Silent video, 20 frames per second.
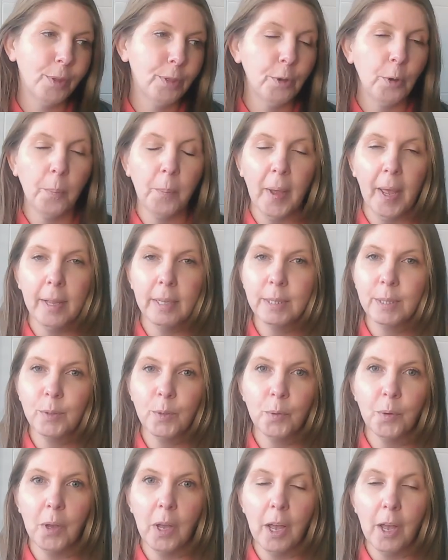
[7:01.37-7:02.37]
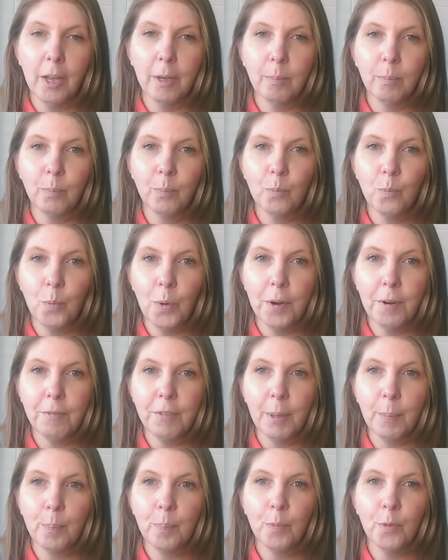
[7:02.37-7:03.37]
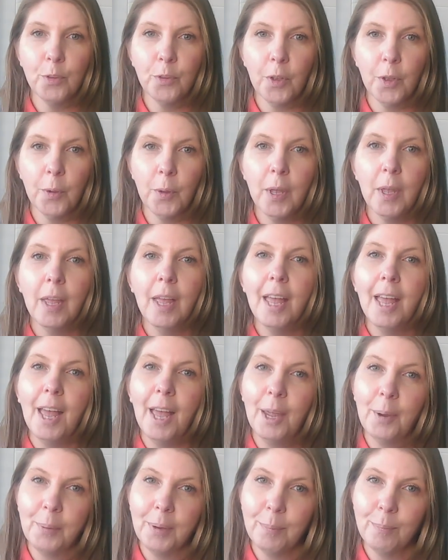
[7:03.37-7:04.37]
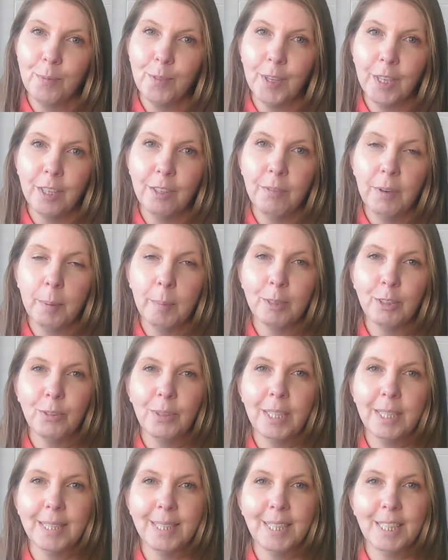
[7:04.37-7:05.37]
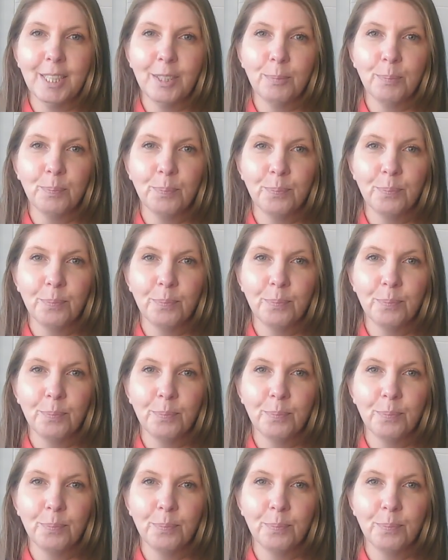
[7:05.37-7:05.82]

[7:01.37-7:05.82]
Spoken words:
with your pet, wherever. So anyway, thank you very much for listening.